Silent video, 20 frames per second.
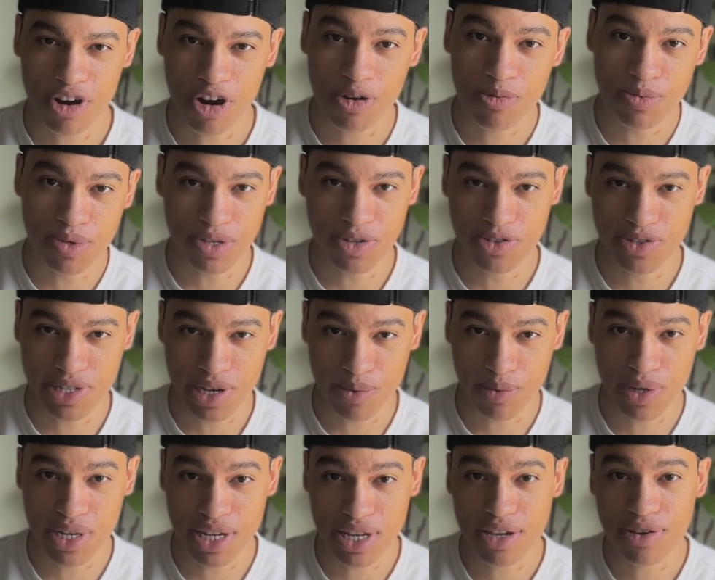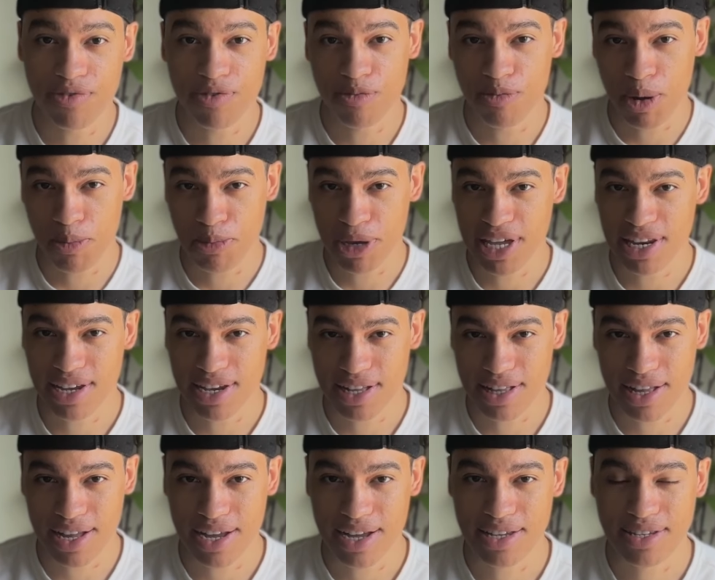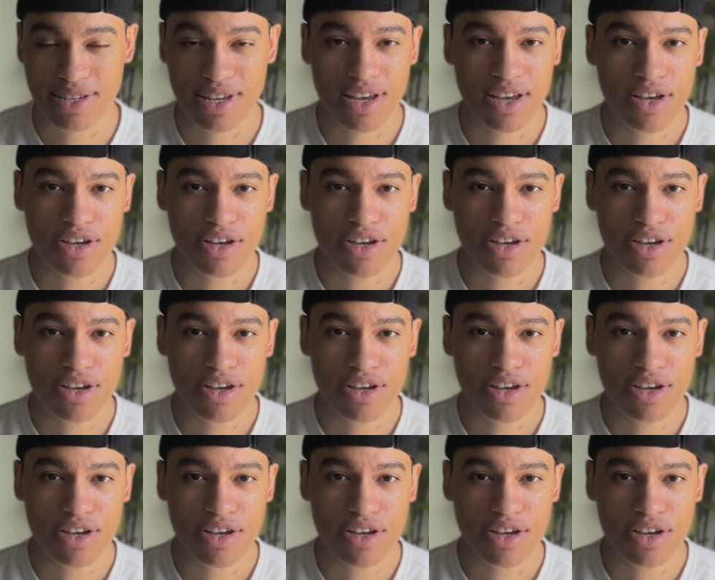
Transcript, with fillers: art materials that we need for my painting class.